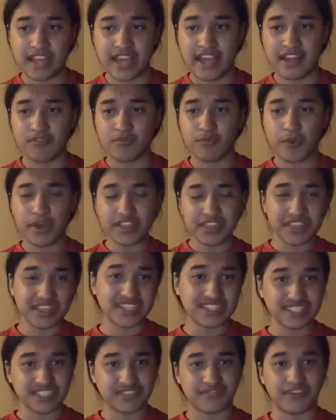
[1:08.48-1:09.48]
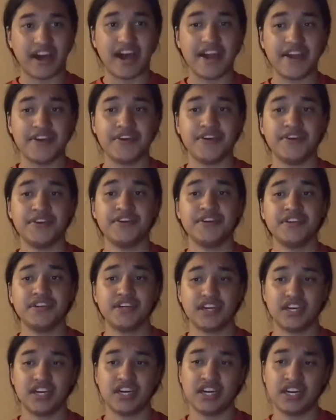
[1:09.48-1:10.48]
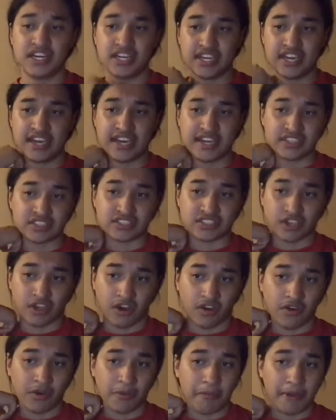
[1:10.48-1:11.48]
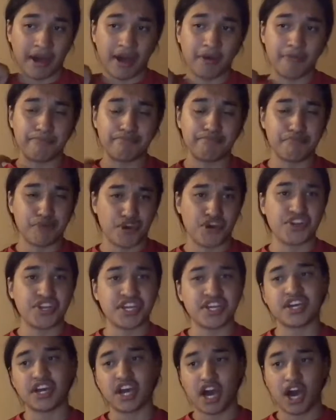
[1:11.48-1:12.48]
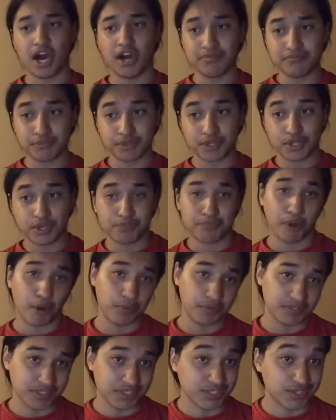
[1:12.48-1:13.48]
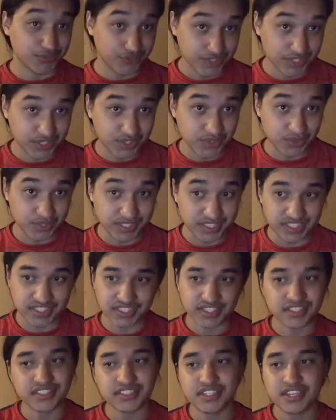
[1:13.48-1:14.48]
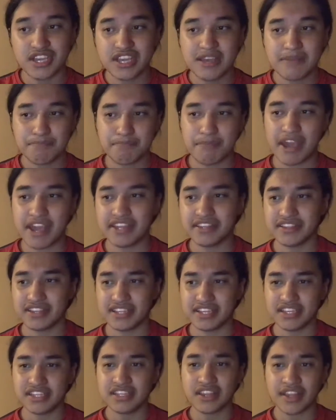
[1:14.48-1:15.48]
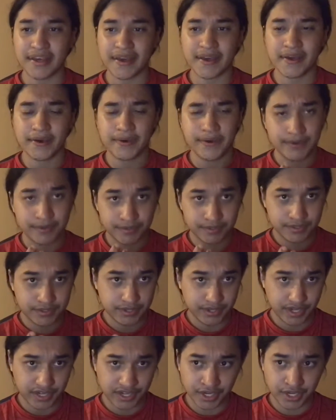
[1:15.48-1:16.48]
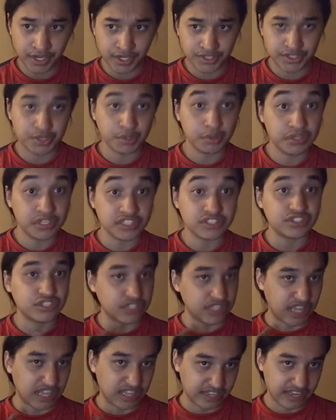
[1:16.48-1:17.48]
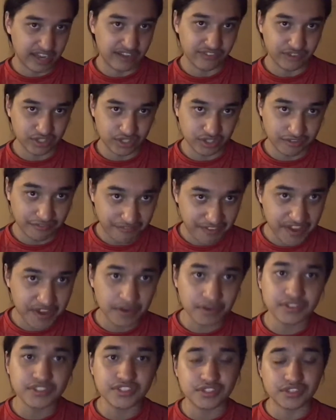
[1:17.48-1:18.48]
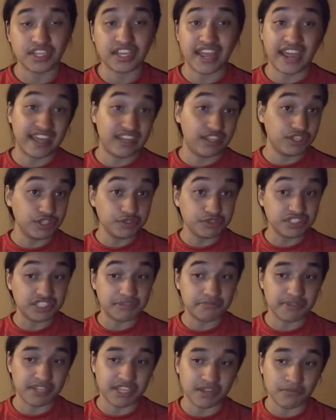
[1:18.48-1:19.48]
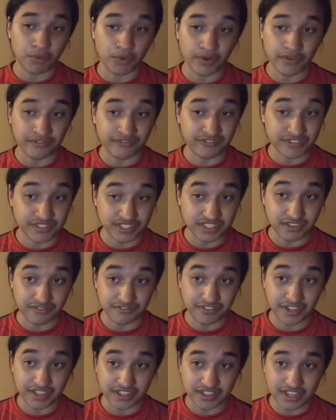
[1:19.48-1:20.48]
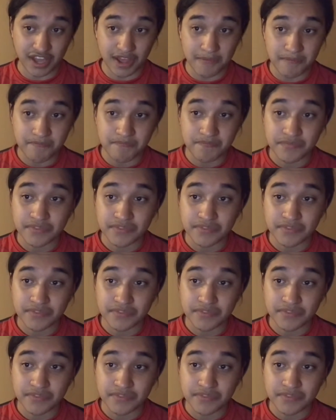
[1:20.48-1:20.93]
and with its fire, it's all about burning up your opponent's resources, mainly their units that they have on the field, so they can't use them anymore for stuff like that.